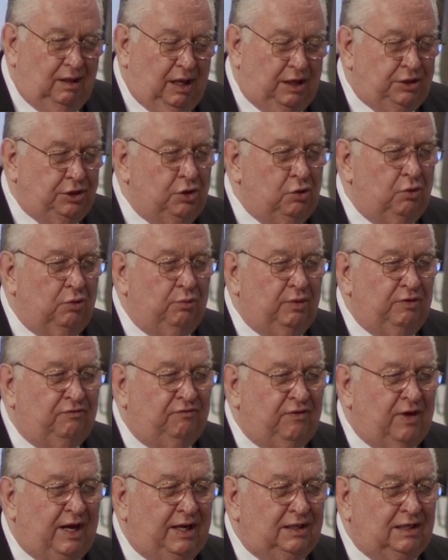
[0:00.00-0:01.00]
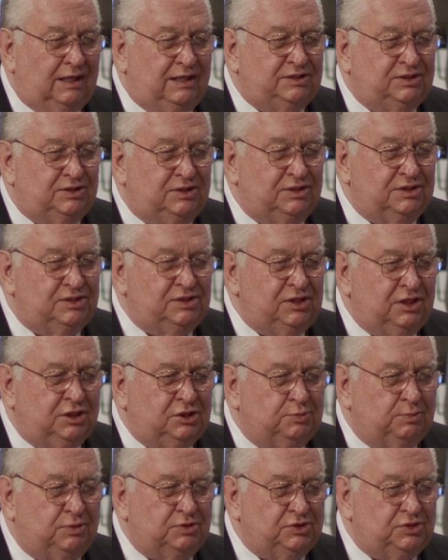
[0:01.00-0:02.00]
And you know what we find? Less than
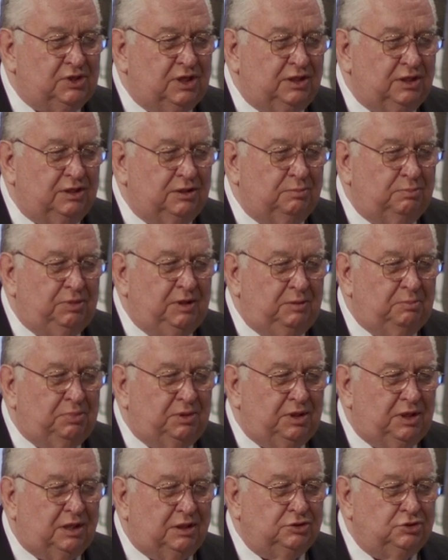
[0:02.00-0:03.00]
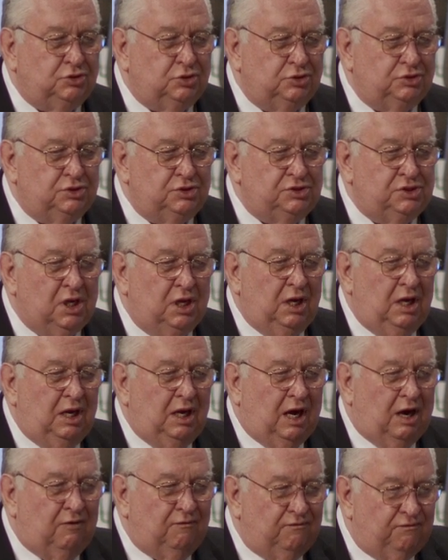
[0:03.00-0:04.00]
6% of the people in our churches
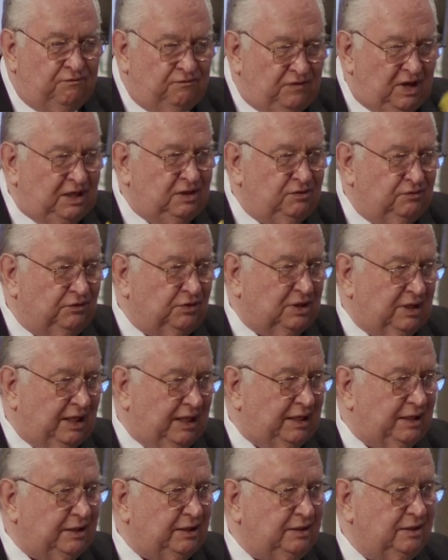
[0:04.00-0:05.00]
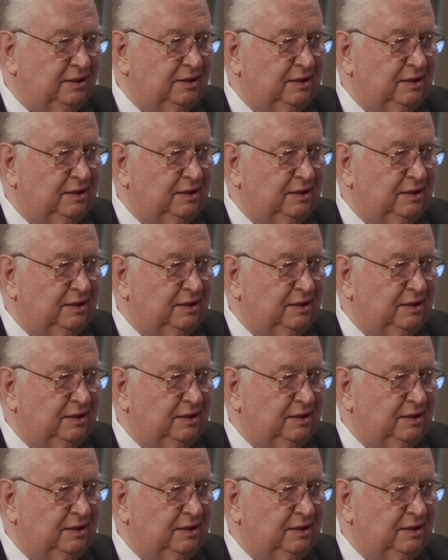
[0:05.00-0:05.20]
are faithful at it.